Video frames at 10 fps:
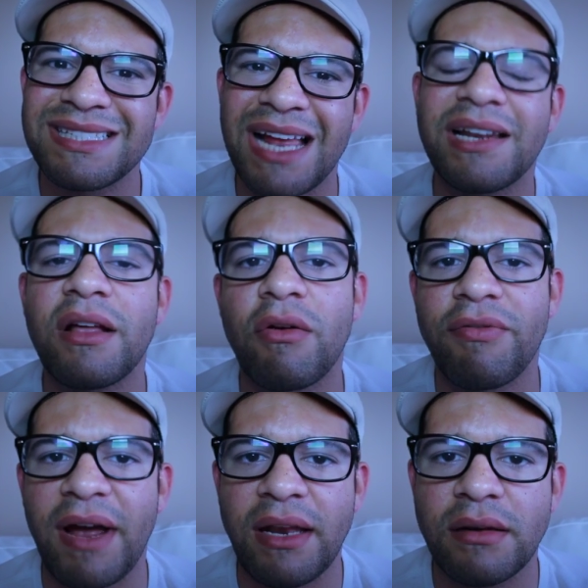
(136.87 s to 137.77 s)
technical
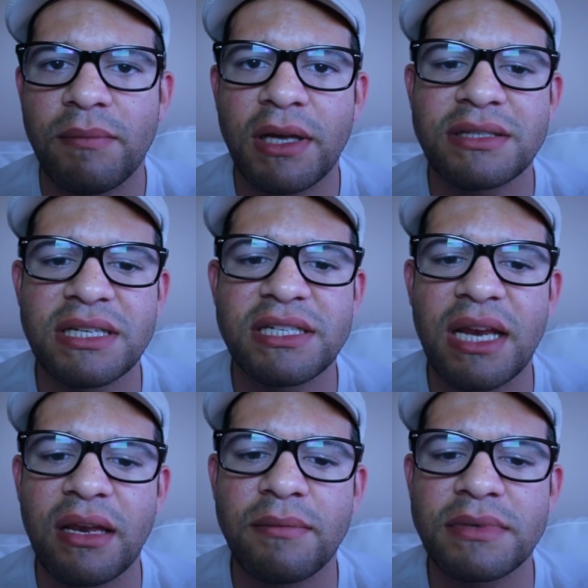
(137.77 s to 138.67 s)
fight because
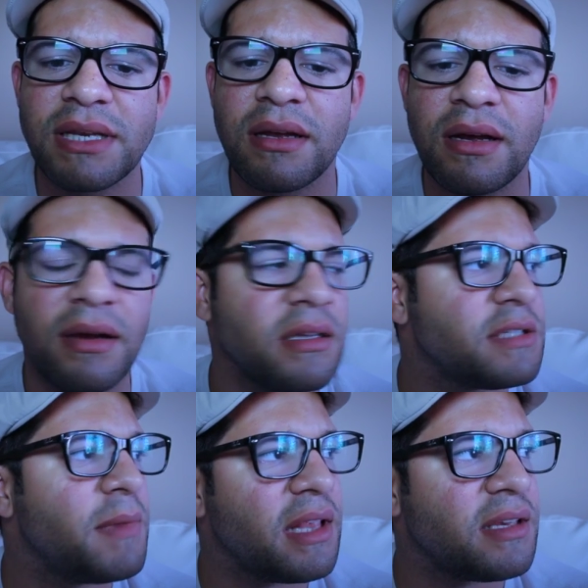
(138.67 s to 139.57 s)
Ishe
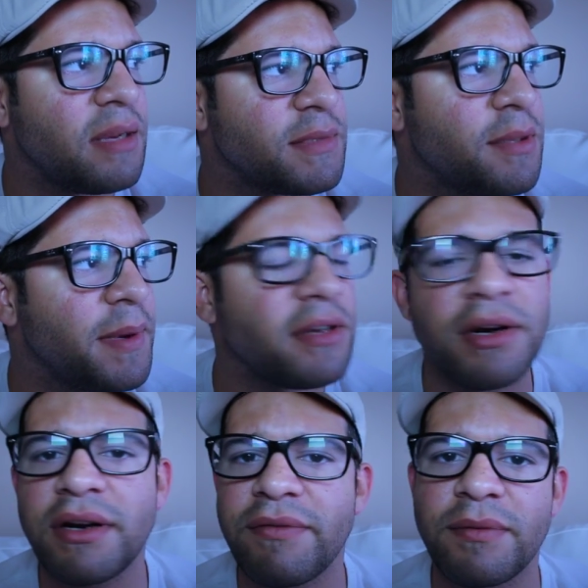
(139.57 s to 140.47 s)
Smith tends to be
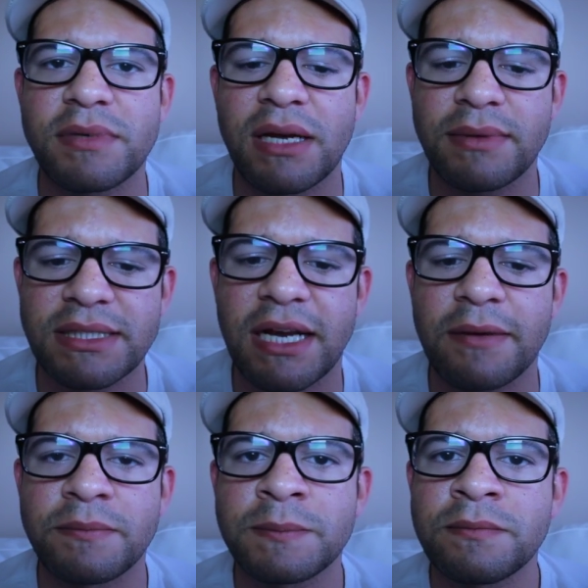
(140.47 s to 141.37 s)
dirty from time to
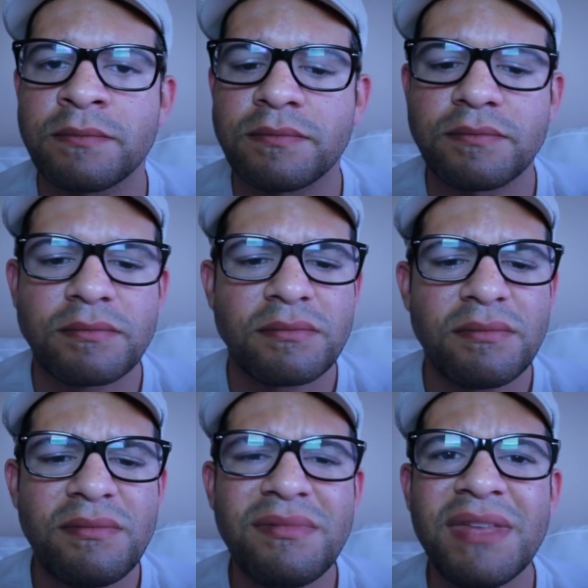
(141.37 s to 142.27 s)
time
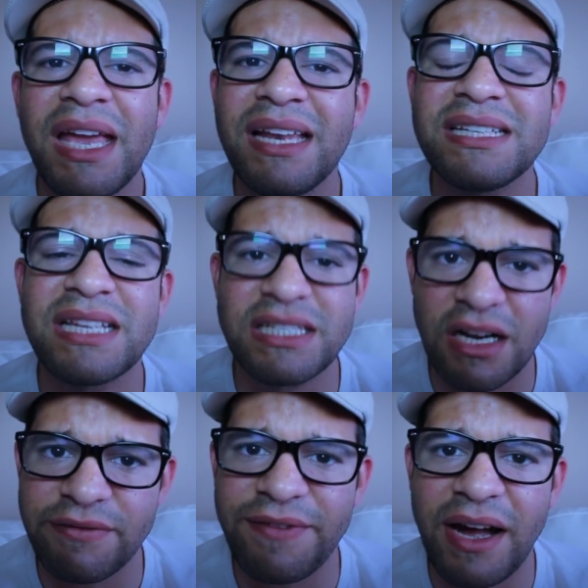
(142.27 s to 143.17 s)
and is a
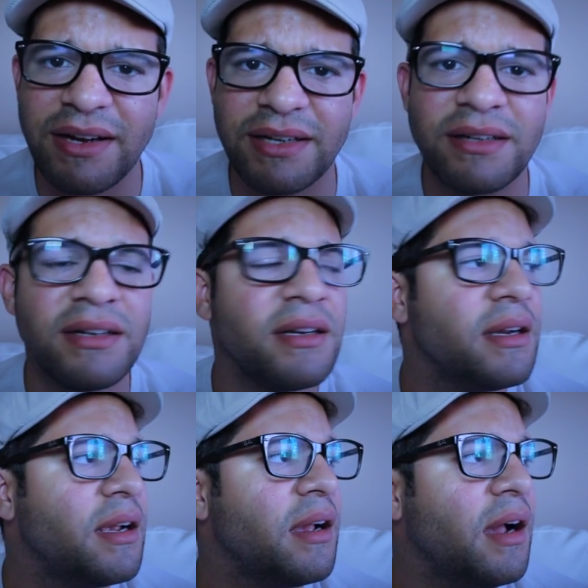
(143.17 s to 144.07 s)
top fighter.
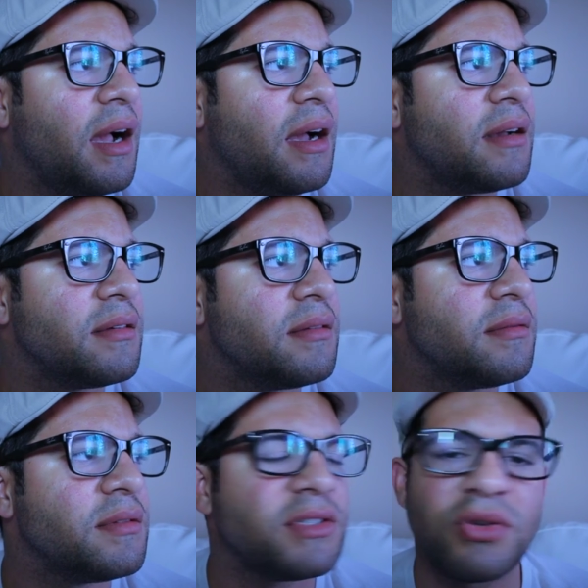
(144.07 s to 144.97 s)

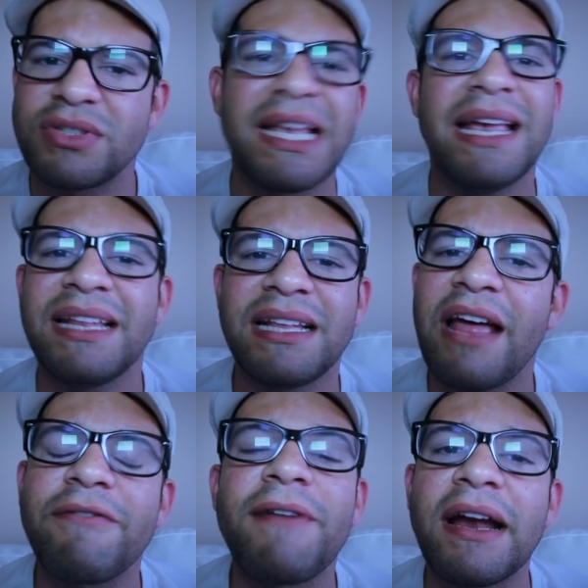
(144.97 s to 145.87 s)
So saying that
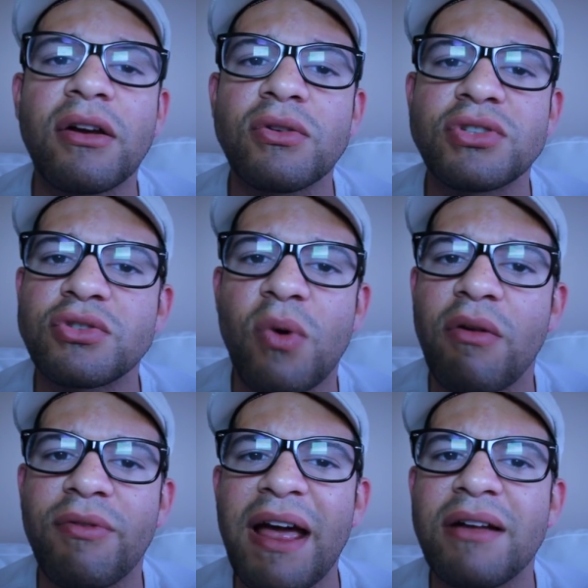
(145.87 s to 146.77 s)
that fight goes to
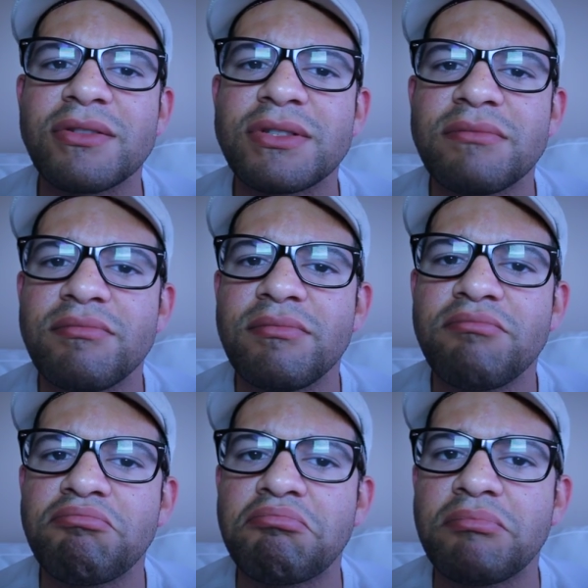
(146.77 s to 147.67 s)
12 rounds,
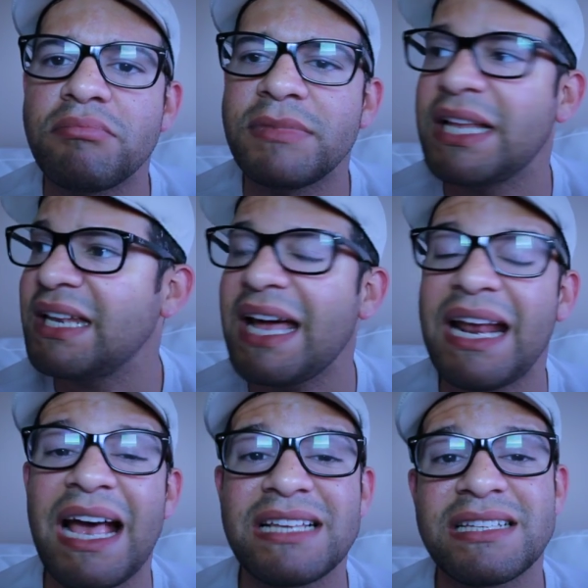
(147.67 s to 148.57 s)
then
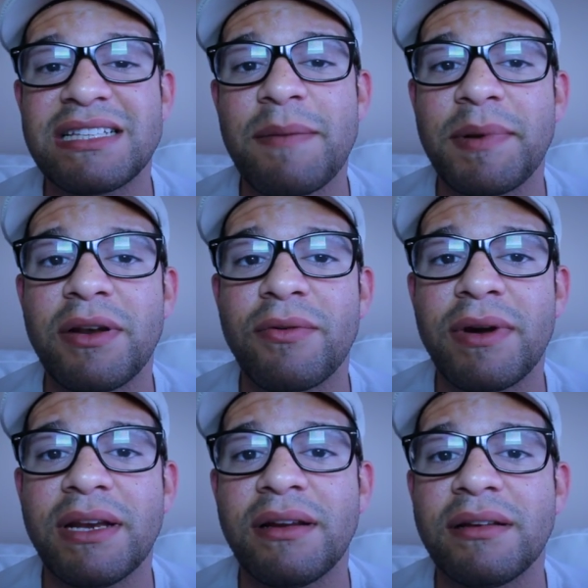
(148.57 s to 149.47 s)
Lara has to step in the
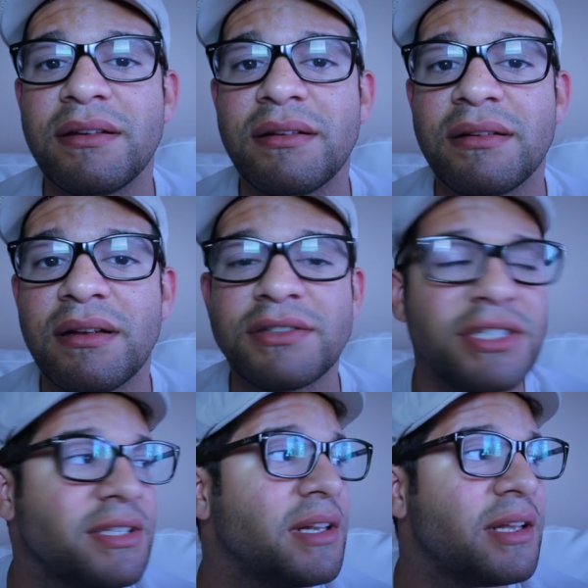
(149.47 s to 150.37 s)
ring
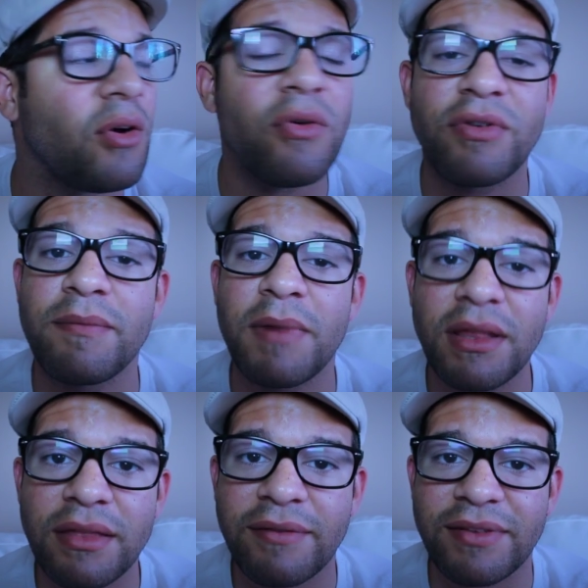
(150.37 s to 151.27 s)
just a little over a
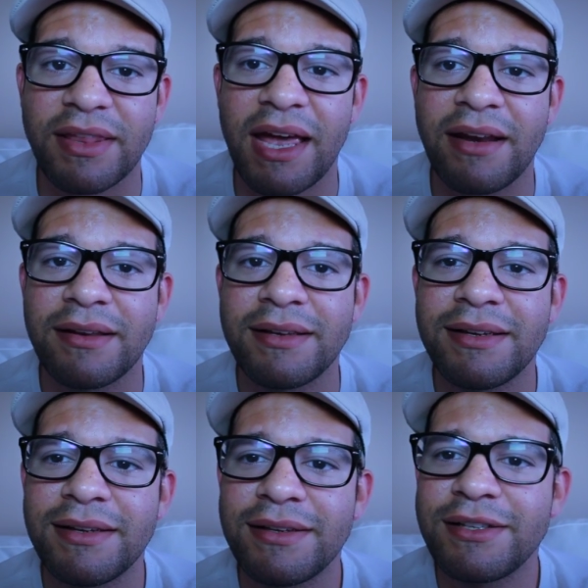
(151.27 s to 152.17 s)
month after that
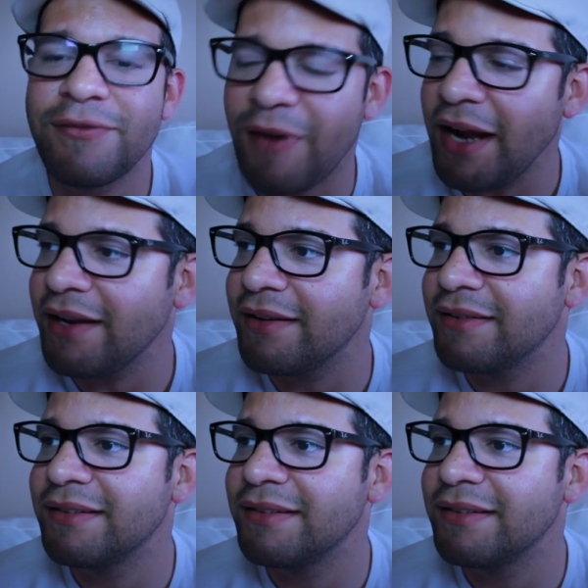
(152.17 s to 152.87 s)
to fight